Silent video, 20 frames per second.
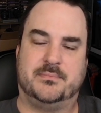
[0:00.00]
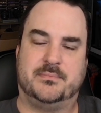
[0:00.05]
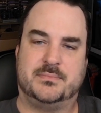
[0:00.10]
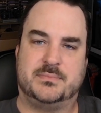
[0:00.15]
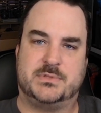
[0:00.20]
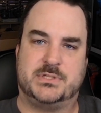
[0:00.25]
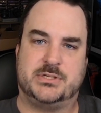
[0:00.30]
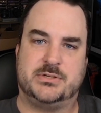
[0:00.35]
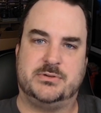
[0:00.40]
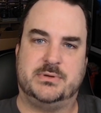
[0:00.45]

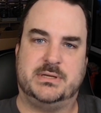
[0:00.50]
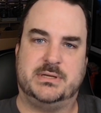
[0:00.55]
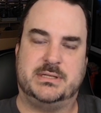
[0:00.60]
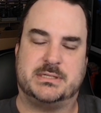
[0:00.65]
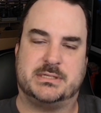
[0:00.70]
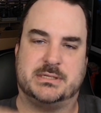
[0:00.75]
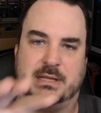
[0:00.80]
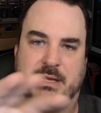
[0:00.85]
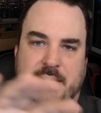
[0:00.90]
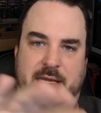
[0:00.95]
to it.
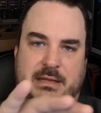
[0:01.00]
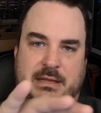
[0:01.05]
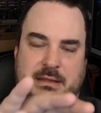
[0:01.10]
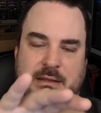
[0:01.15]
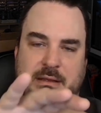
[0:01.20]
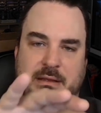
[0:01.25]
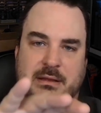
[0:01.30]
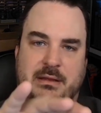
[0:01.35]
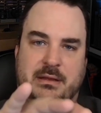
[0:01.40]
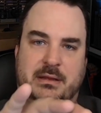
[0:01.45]
So like
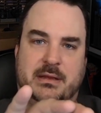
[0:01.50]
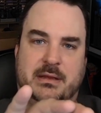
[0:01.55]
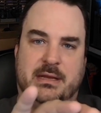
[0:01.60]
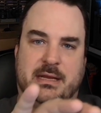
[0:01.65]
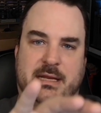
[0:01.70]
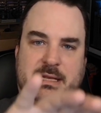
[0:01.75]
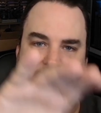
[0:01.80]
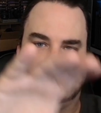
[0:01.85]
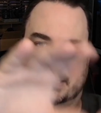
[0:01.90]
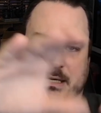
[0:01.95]

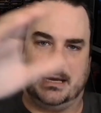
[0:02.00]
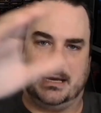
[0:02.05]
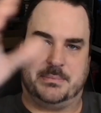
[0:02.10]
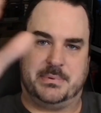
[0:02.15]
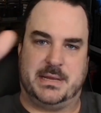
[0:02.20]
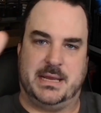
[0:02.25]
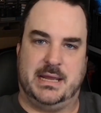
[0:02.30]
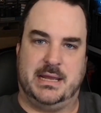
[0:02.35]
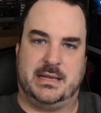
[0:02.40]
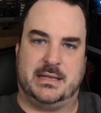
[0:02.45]
it's a
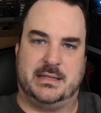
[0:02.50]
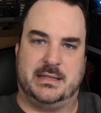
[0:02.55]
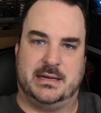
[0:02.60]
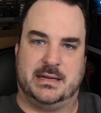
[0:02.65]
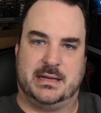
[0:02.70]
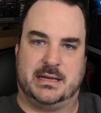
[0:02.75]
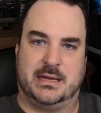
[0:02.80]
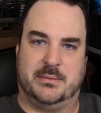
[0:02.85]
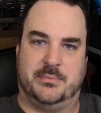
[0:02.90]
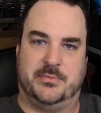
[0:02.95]
cupcake, and then
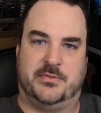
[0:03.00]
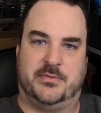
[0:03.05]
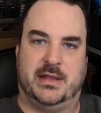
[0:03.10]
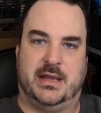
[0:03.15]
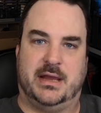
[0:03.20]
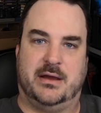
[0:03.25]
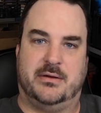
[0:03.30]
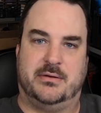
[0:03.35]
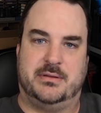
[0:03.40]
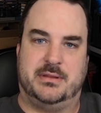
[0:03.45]
it comes
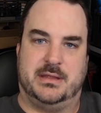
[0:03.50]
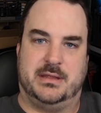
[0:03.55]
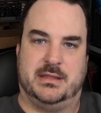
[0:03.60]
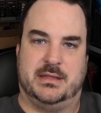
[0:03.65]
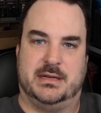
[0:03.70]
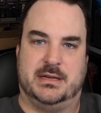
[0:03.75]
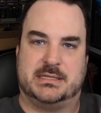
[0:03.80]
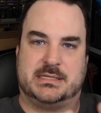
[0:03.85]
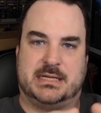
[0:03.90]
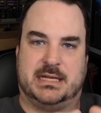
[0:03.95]
down, and
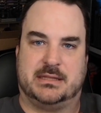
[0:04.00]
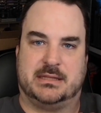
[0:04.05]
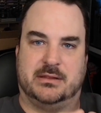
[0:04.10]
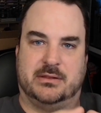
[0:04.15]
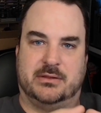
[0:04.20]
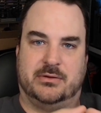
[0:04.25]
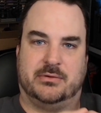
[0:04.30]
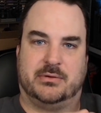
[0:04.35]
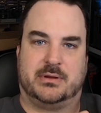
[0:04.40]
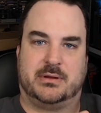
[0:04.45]
then it's got the
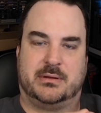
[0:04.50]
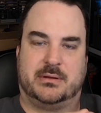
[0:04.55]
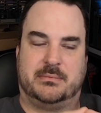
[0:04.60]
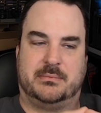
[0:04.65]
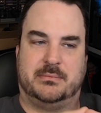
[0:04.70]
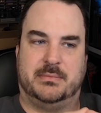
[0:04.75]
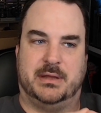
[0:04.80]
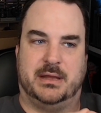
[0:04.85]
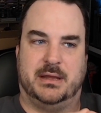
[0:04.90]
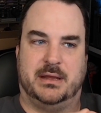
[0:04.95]
little
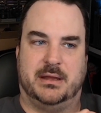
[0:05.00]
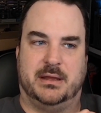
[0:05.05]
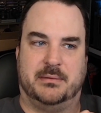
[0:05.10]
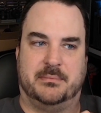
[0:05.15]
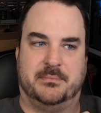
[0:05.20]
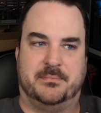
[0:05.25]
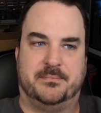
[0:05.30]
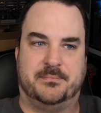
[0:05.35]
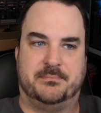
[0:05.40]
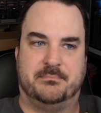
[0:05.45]

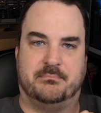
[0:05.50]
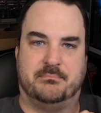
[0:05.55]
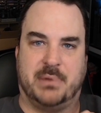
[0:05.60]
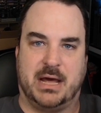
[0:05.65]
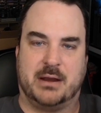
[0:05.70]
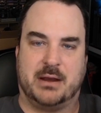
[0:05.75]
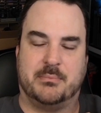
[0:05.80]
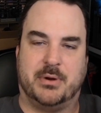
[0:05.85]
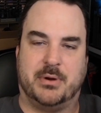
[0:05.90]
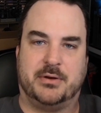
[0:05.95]

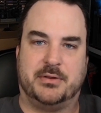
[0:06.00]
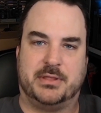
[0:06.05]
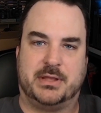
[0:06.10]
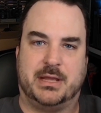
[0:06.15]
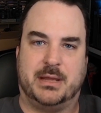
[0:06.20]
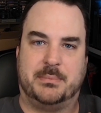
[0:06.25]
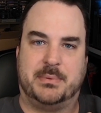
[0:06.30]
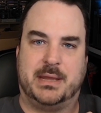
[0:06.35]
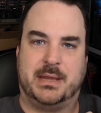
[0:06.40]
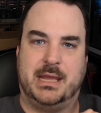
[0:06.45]
bottom part of the
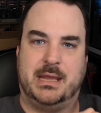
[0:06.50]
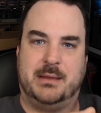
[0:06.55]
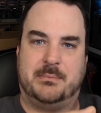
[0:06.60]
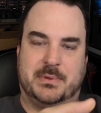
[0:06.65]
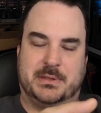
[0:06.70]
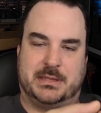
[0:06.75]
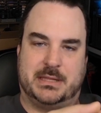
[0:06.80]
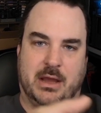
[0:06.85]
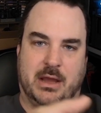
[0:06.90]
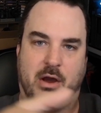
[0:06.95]
cupcake,
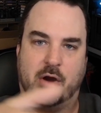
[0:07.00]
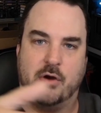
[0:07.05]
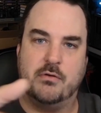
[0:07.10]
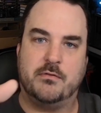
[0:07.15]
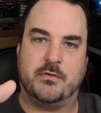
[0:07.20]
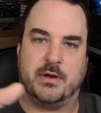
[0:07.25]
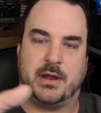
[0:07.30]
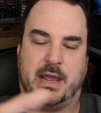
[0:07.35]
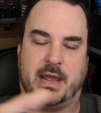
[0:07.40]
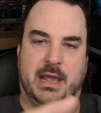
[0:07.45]
but the
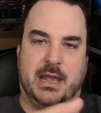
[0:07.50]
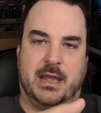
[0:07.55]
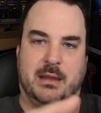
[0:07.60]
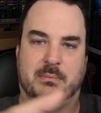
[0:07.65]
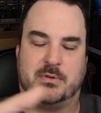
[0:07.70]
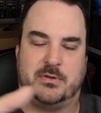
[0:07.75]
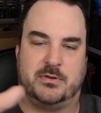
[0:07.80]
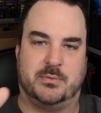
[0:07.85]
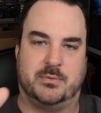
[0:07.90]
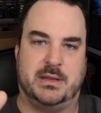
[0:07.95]
overhang
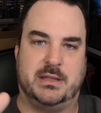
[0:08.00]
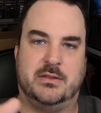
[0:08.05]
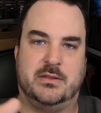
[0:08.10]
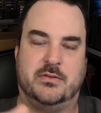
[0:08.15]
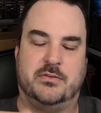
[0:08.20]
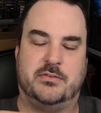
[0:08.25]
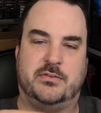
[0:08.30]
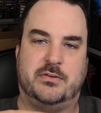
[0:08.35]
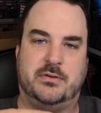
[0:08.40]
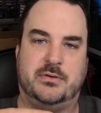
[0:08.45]
between
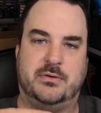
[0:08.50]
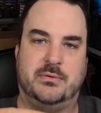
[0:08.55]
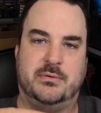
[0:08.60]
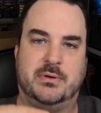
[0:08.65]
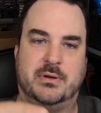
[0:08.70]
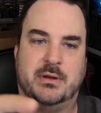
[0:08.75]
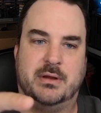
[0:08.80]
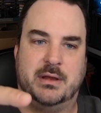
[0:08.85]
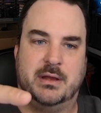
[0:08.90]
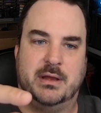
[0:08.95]
those two
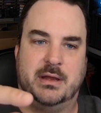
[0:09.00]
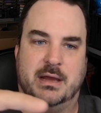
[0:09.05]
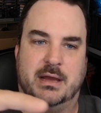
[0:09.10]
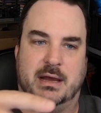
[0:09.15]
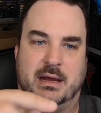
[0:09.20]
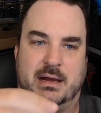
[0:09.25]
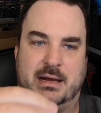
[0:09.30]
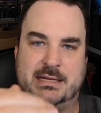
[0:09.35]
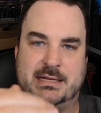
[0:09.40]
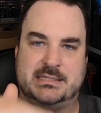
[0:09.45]

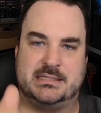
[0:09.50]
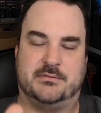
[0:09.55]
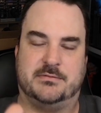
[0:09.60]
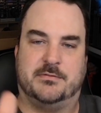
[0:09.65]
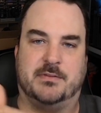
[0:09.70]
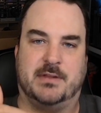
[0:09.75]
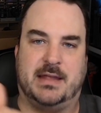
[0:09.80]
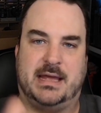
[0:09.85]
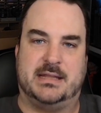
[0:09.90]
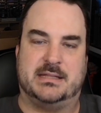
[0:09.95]
isn't
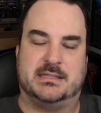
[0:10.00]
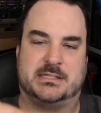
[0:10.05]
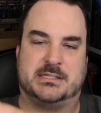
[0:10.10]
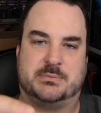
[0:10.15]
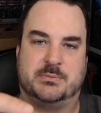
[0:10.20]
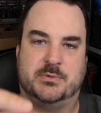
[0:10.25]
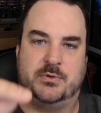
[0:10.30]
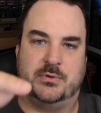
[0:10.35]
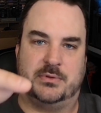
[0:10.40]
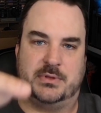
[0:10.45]
flat and
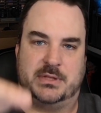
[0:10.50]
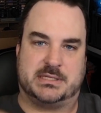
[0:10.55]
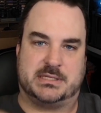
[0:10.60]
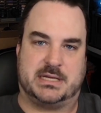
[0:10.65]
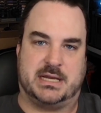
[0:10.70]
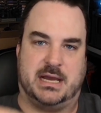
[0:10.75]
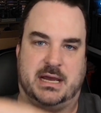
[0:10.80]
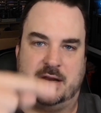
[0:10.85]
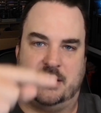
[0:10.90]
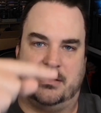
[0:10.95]
smooth. It's
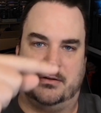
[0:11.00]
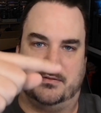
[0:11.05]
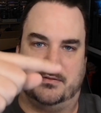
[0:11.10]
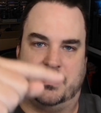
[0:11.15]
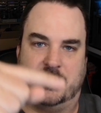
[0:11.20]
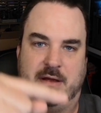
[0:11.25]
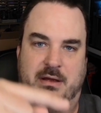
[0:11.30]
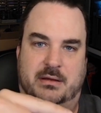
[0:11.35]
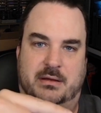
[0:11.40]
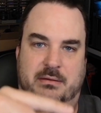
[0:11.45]
kind
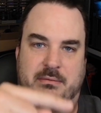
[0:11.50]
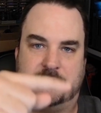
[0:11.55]
of